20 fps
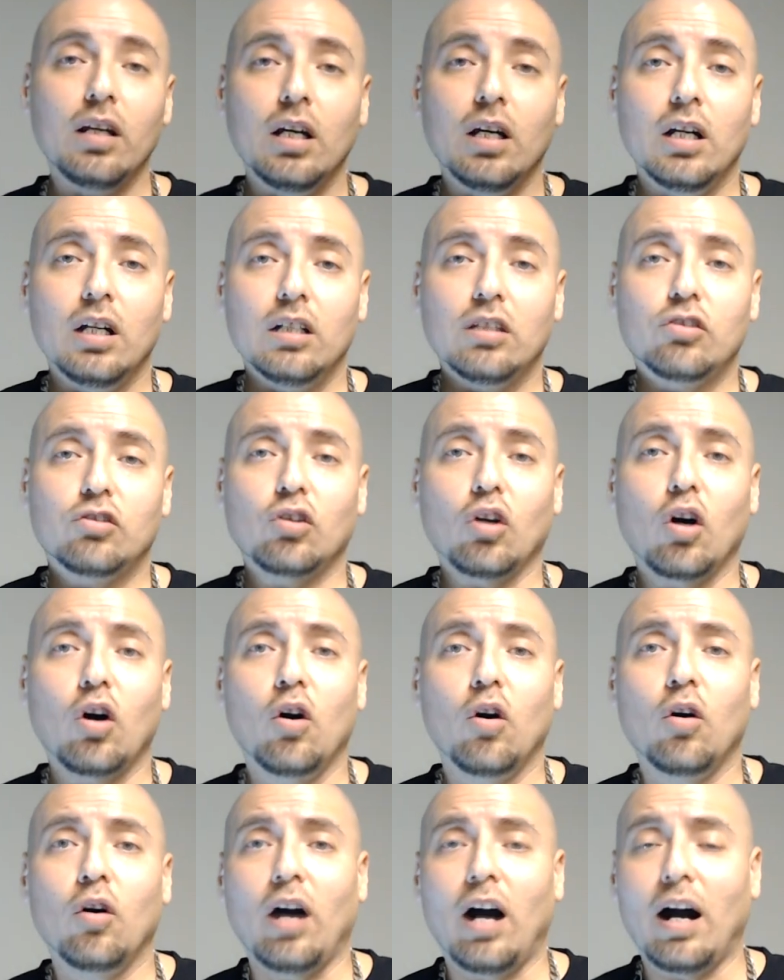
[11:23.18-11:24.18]

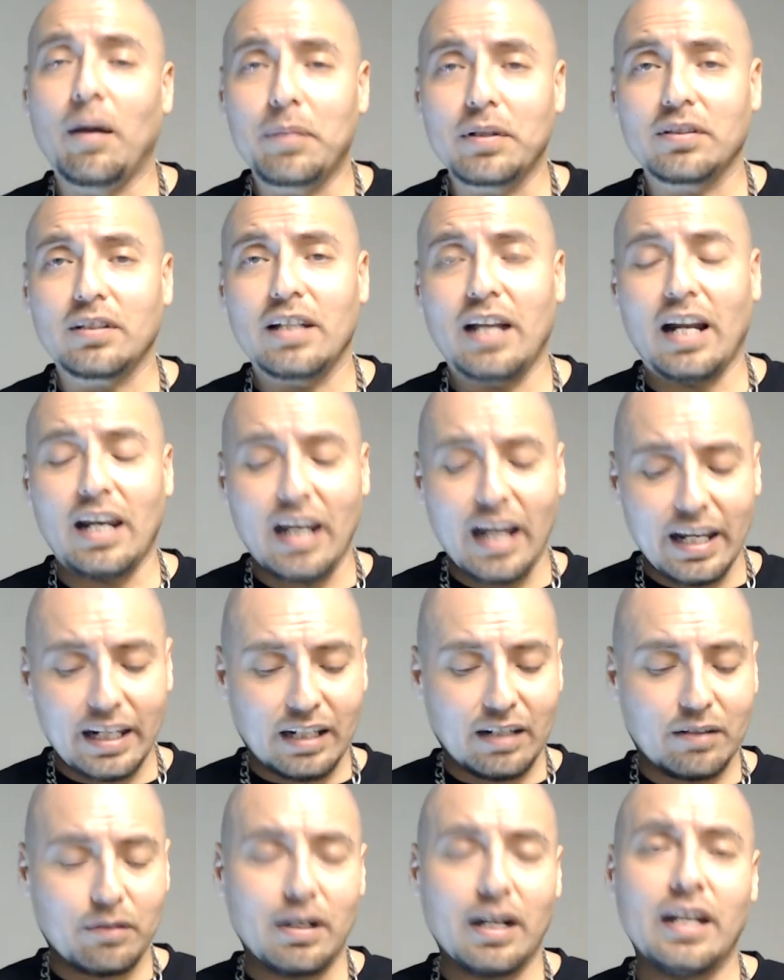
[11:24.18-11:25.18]
so obviously I like
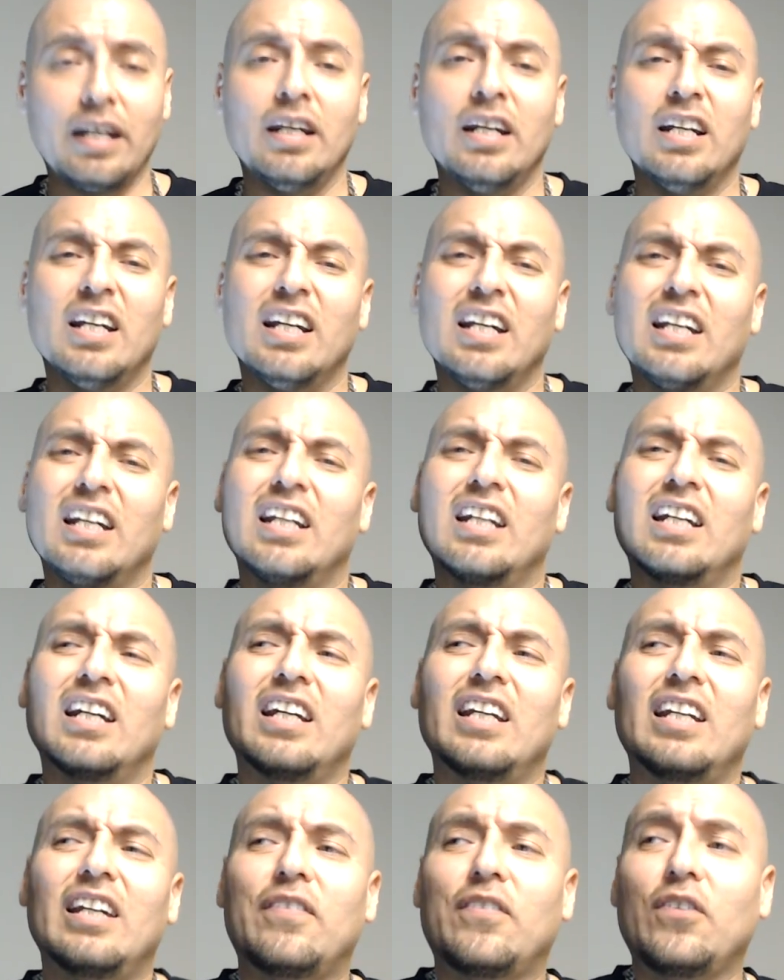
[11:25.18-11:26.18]
it, right?
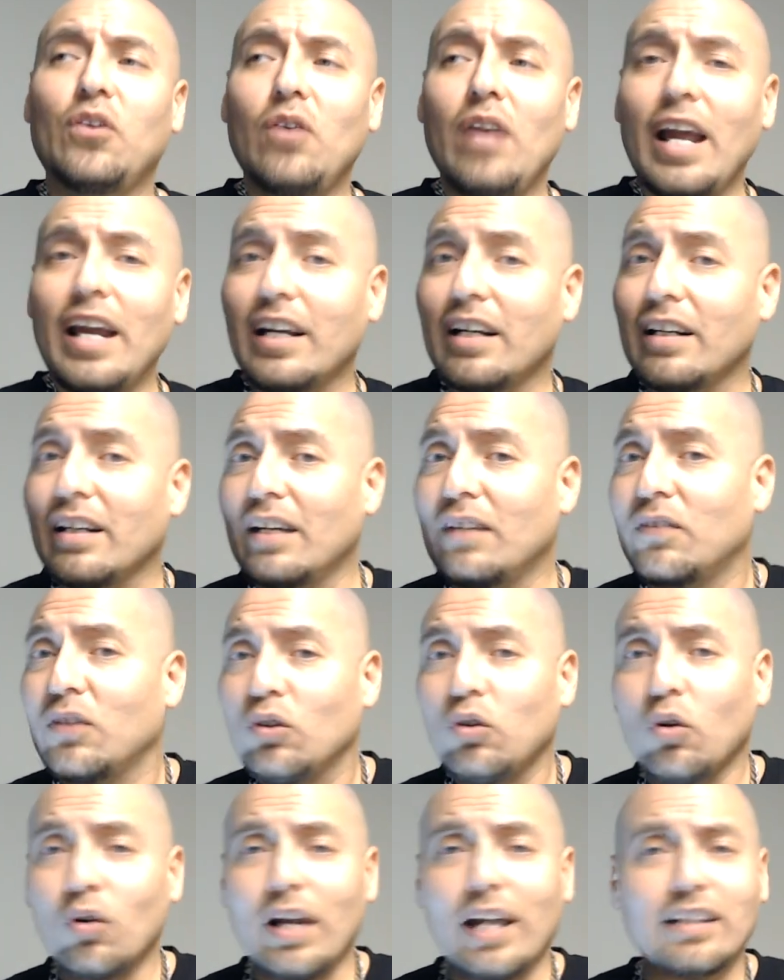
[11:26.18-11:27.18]
If you
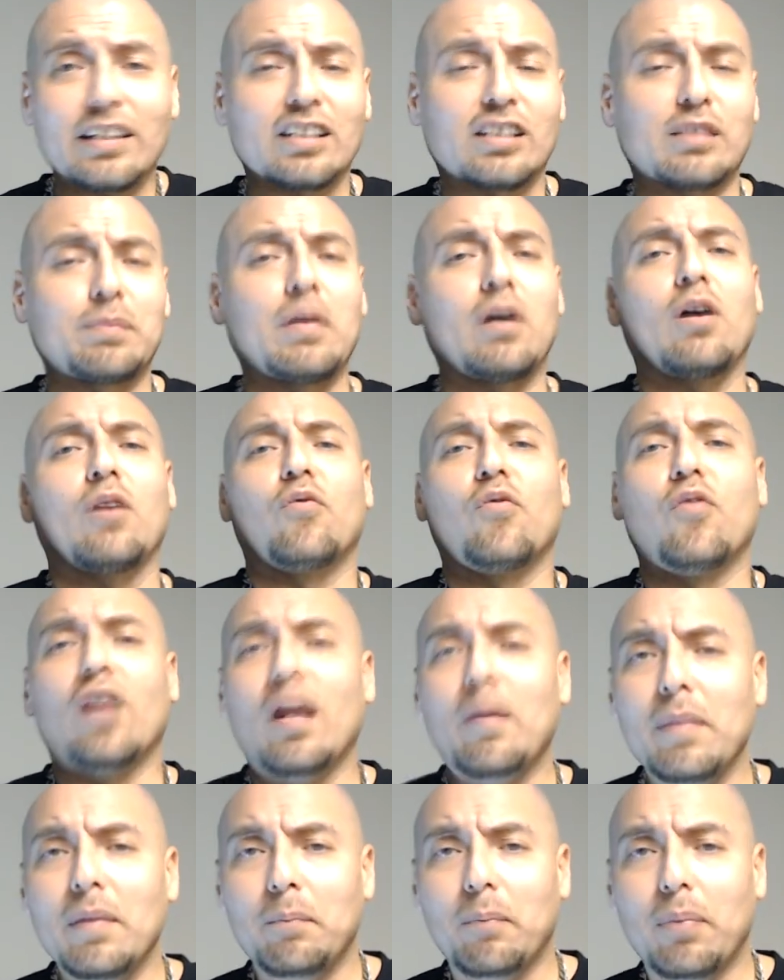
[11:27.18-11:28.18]
don't like the smell of
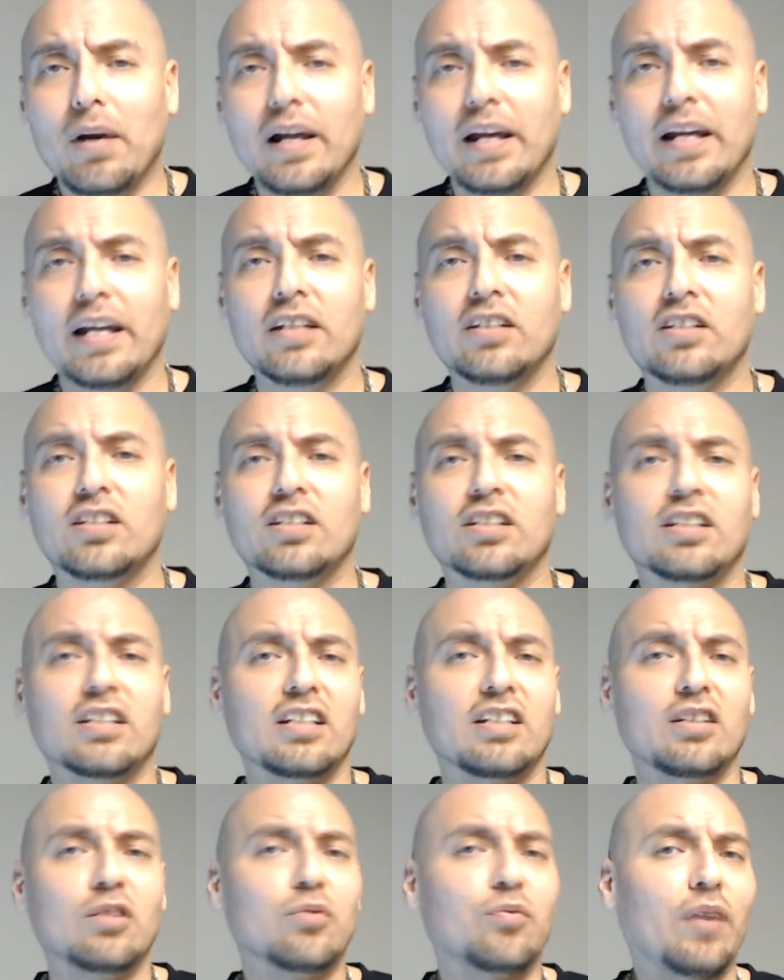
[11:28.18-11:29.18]
Lemon Pledge,
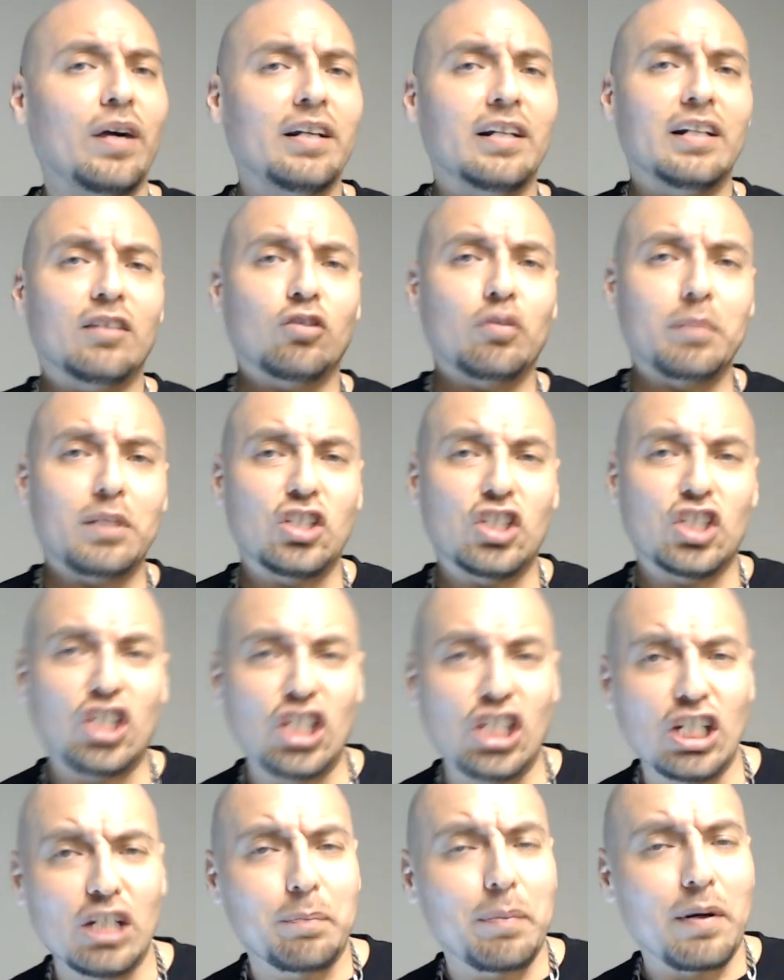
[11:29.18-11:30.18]
you find it to be
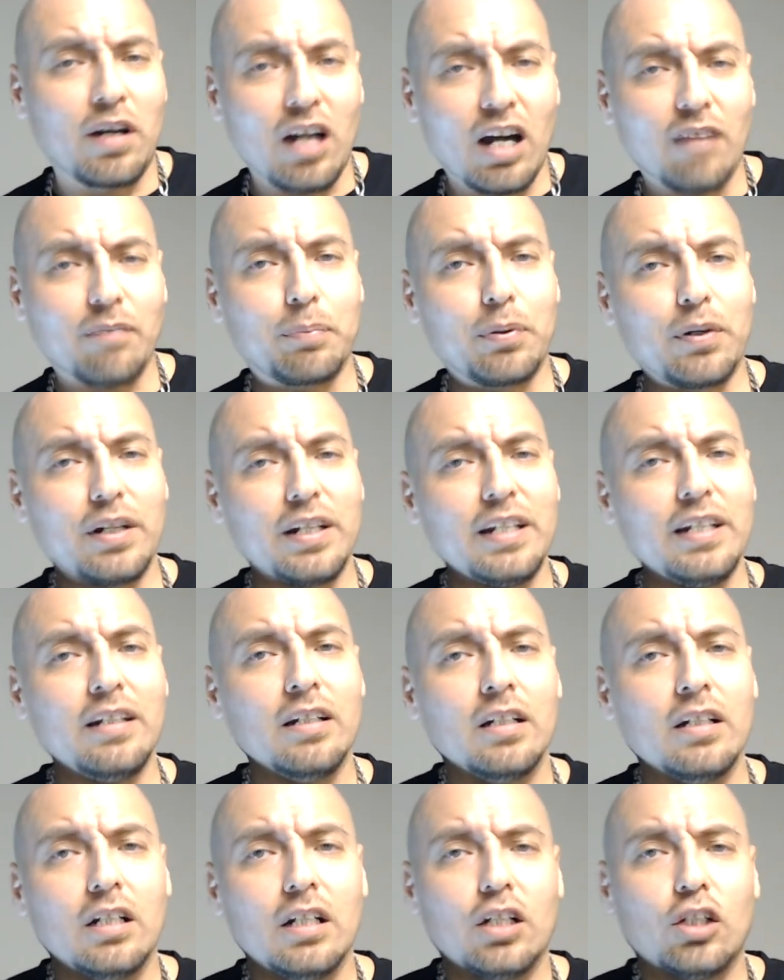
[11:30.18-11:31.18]
cheap and off-putting,
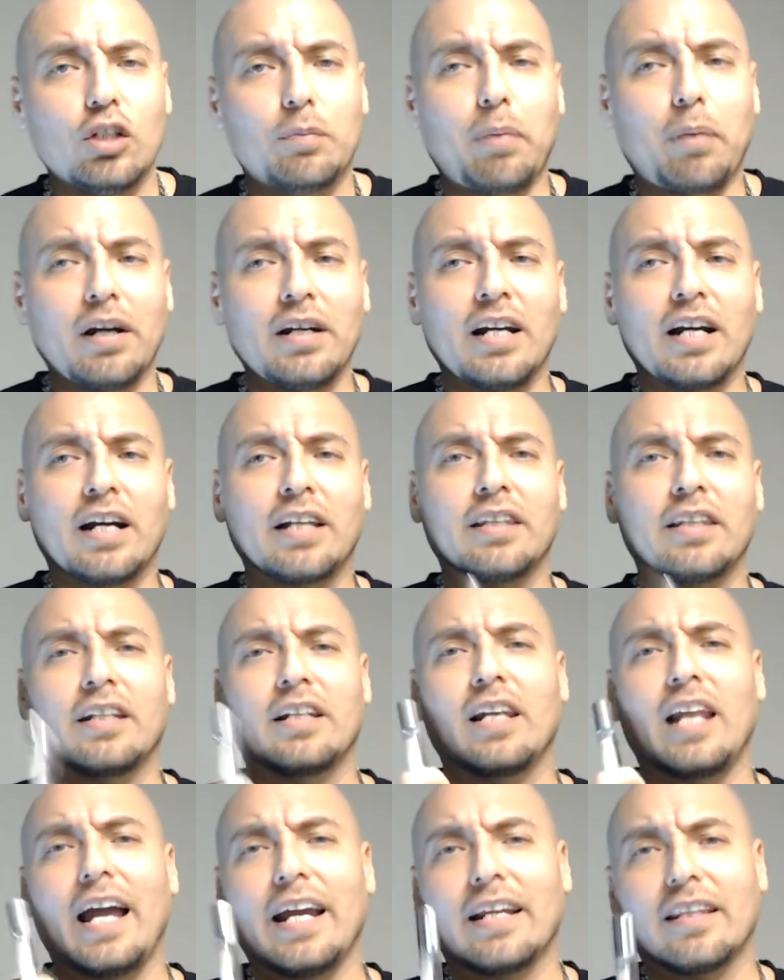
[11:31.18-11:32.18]
you're probably not gonna
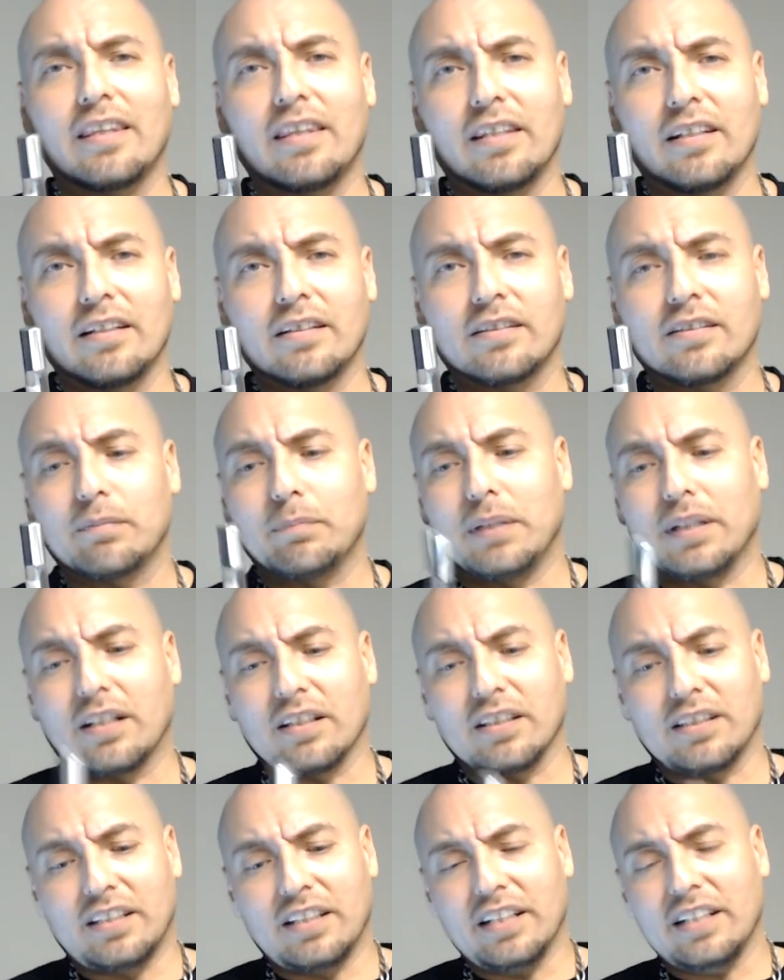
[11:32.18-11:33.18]
like this,
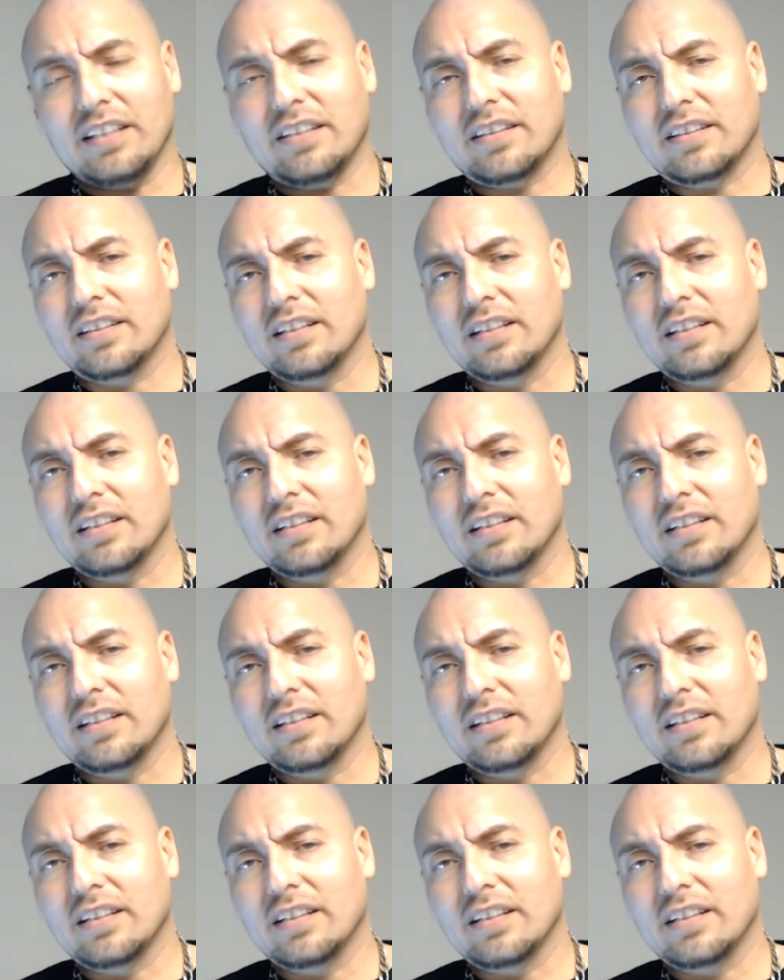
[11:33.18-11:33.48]
because this